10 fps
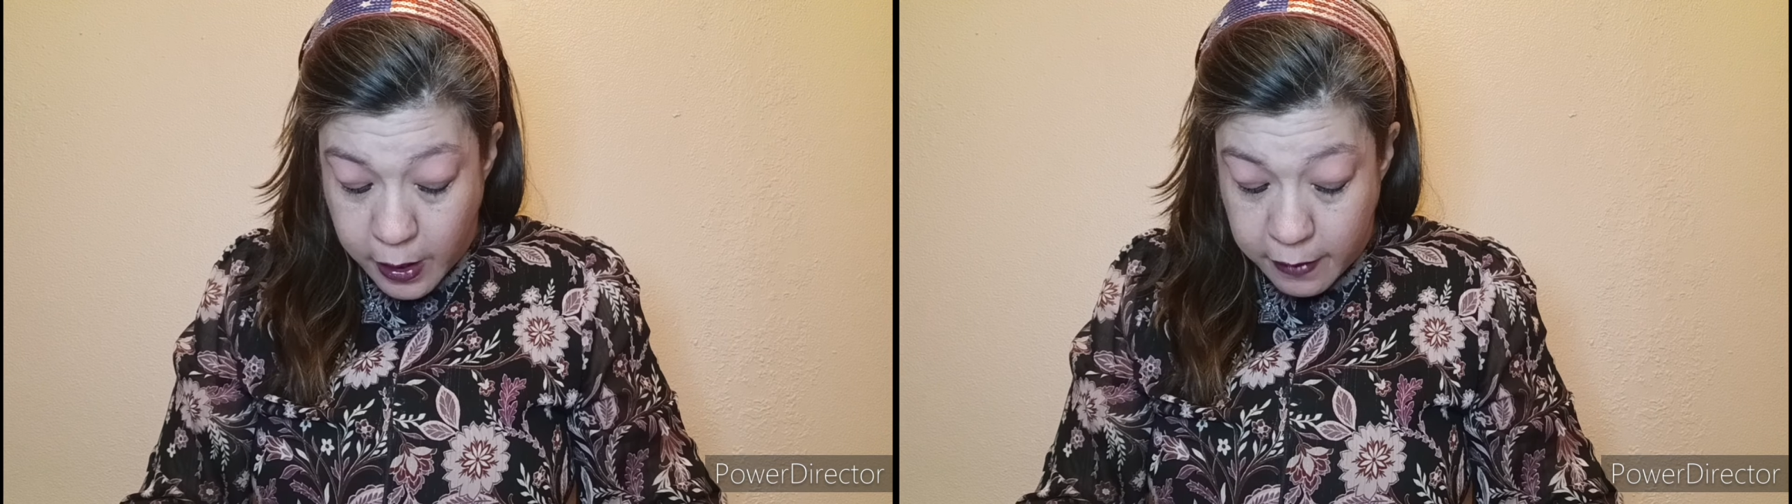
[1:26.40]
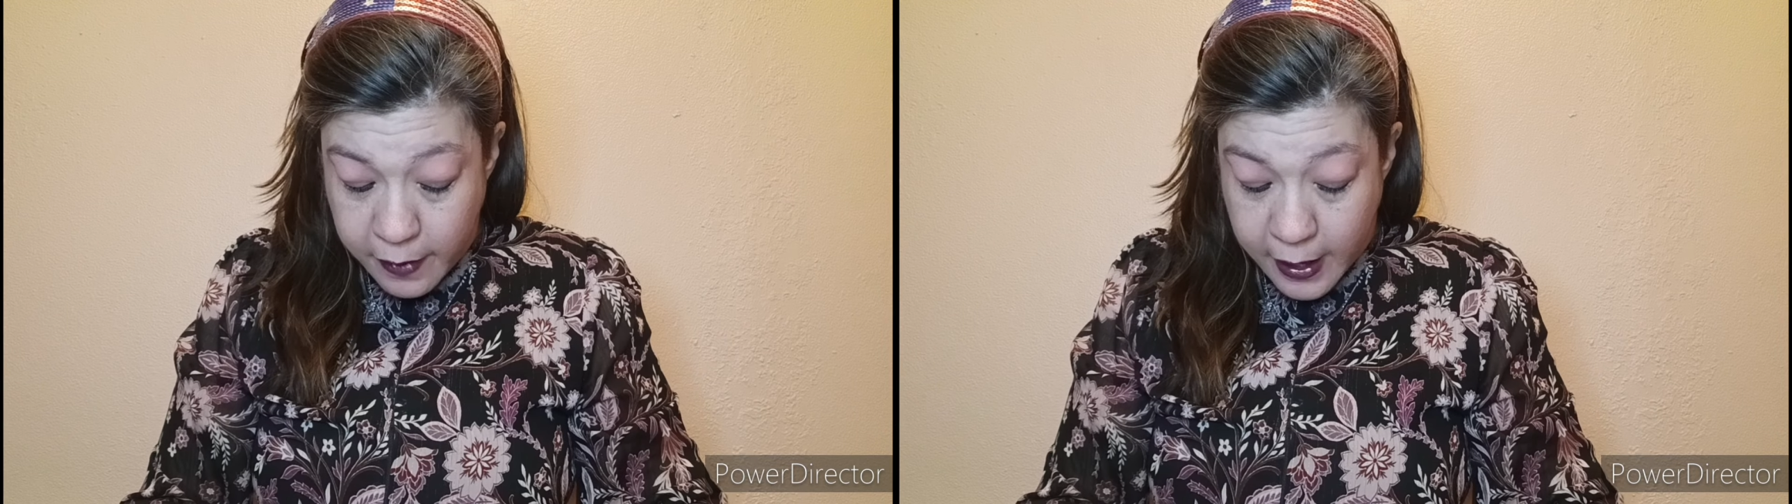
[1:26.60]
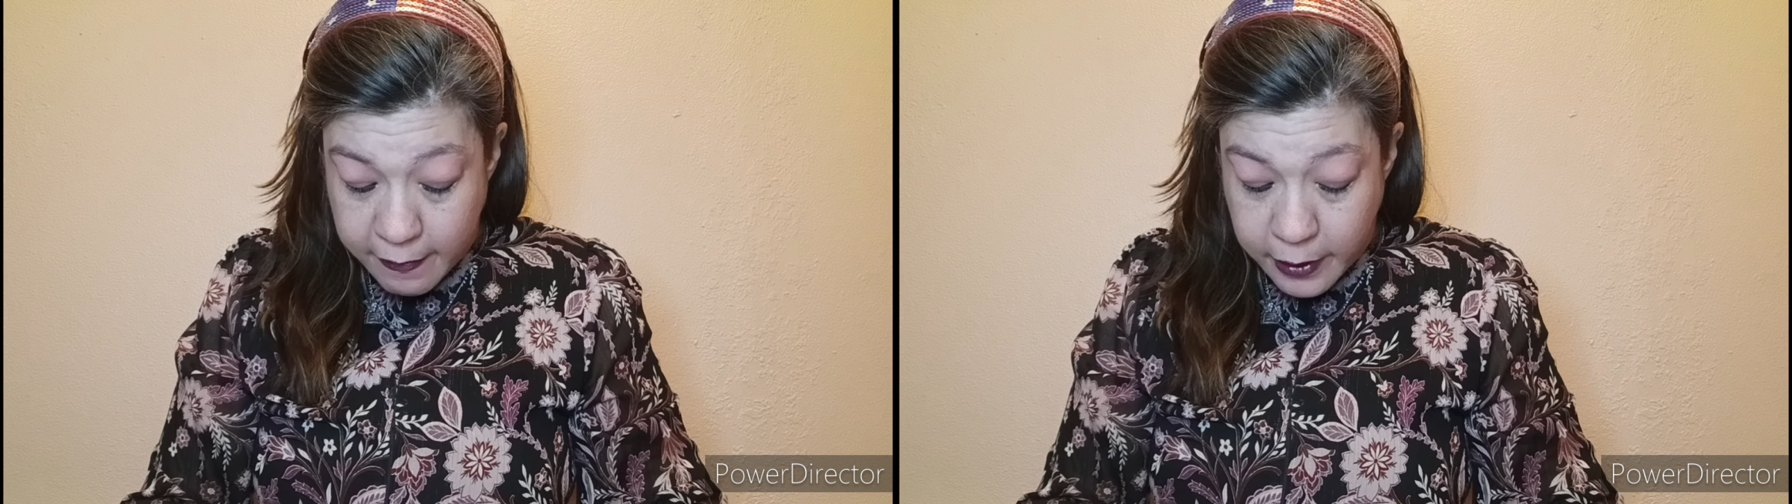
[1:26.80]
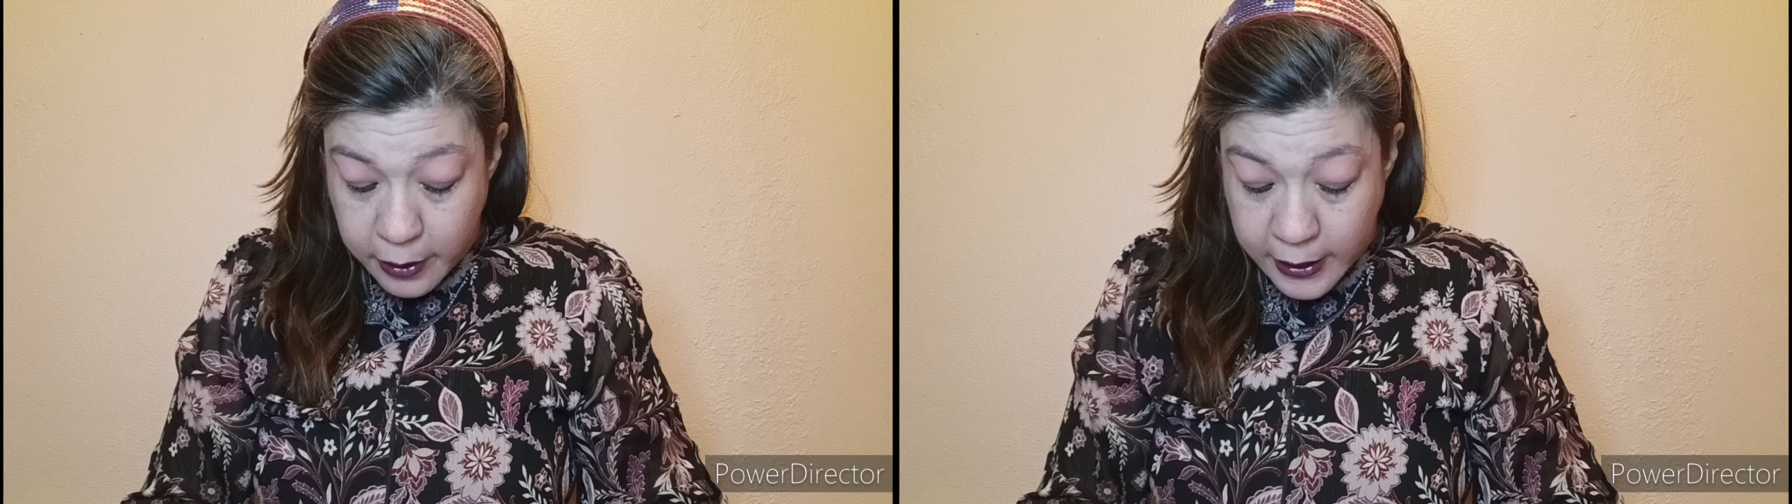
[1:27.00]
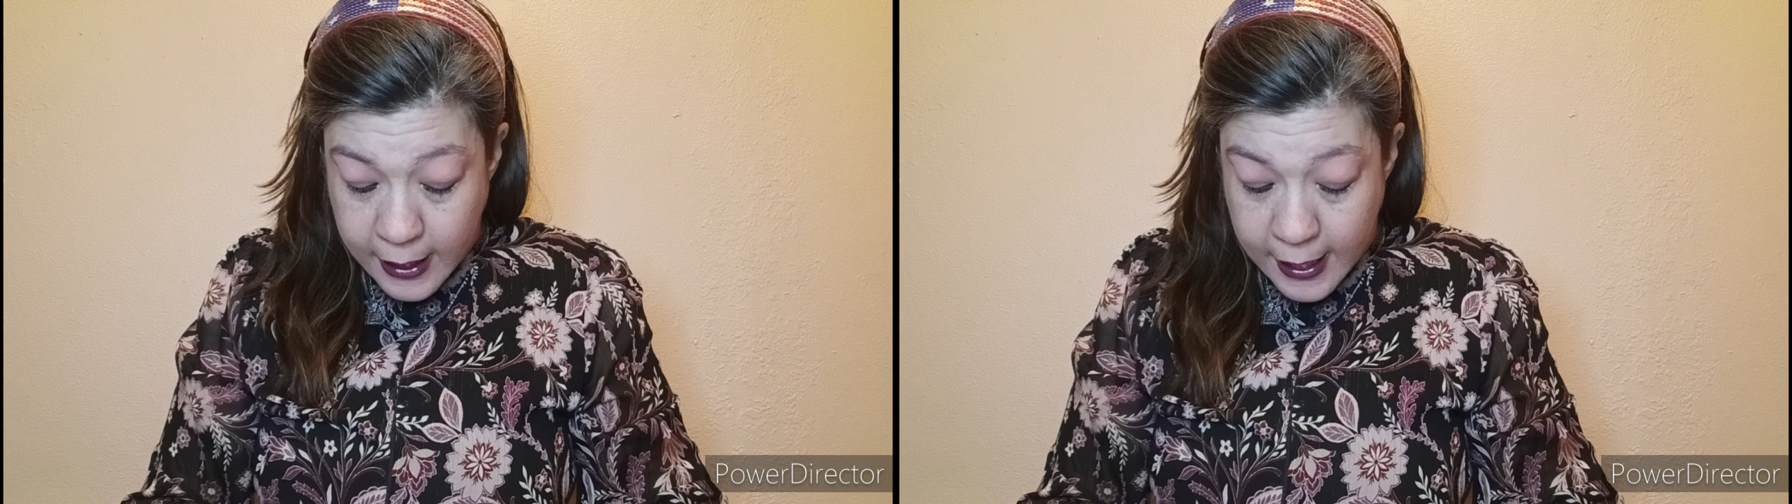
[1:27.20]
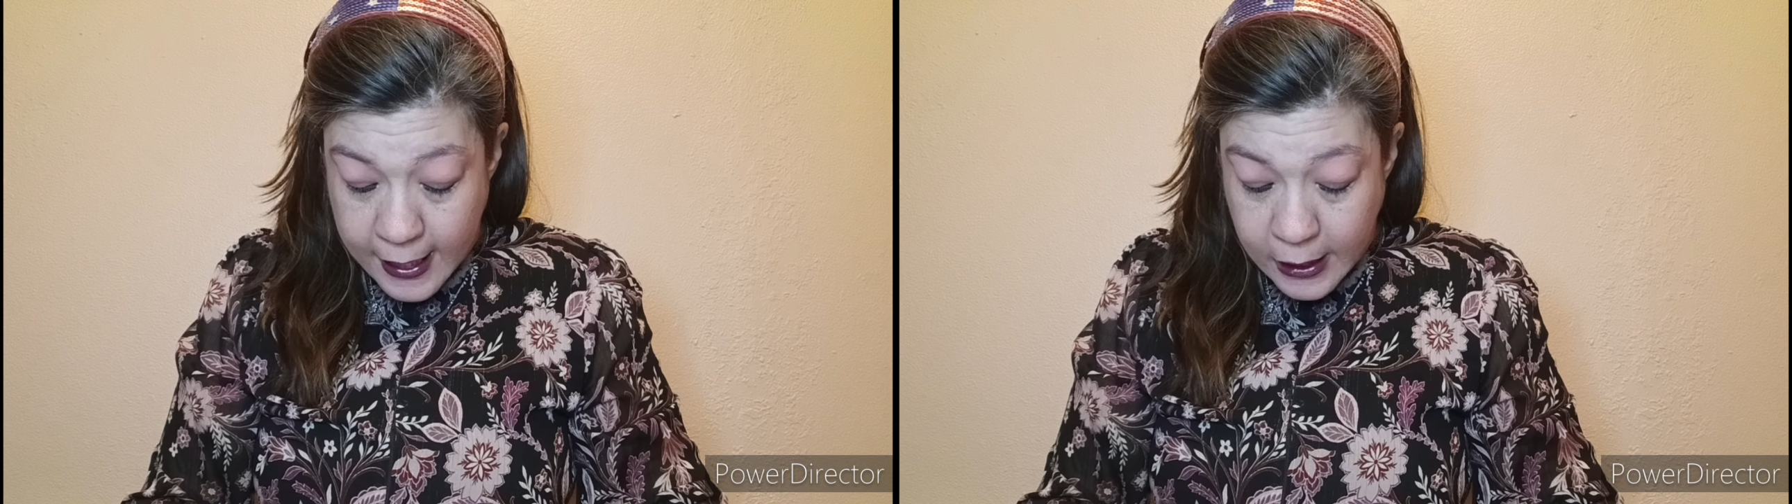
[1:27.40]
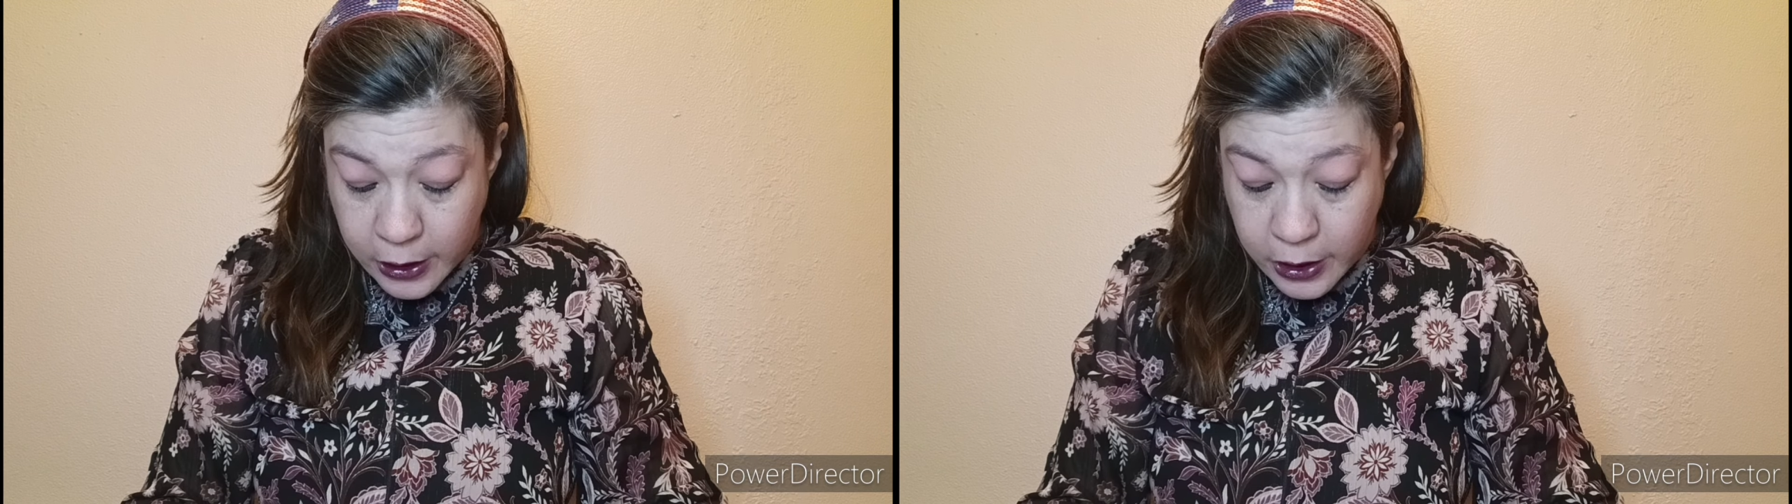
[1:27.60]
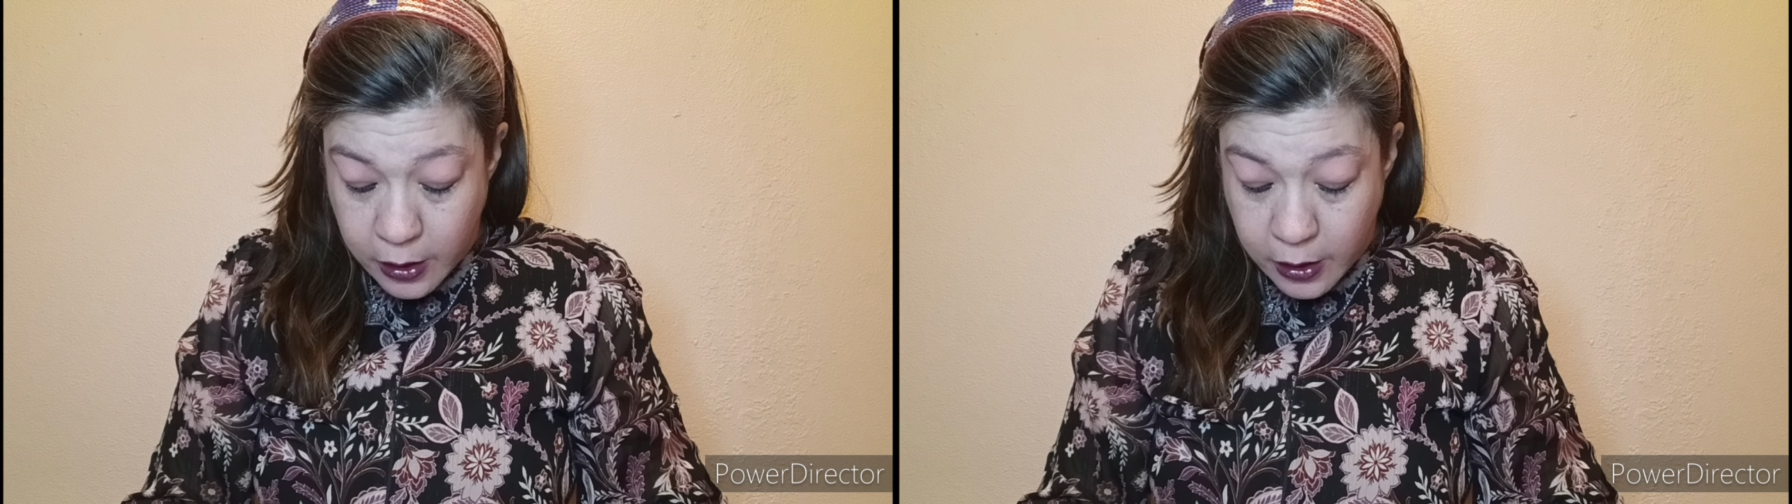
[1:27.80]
While 538